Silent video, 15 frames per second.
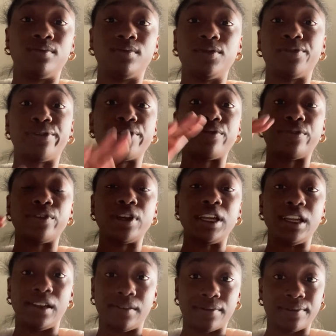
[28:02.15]
for
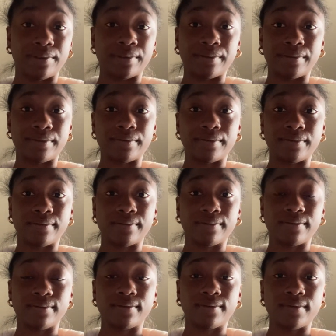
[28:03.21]
free.
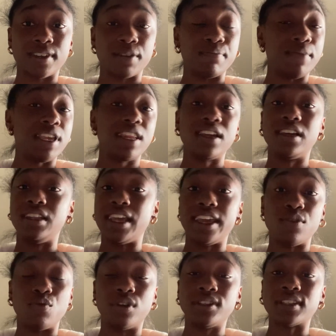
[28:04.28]
Meeting a lady
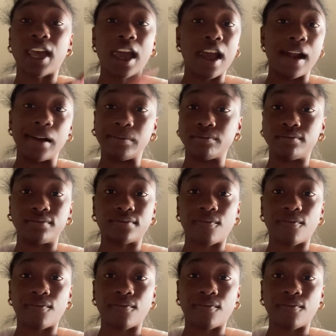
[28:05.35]
one time.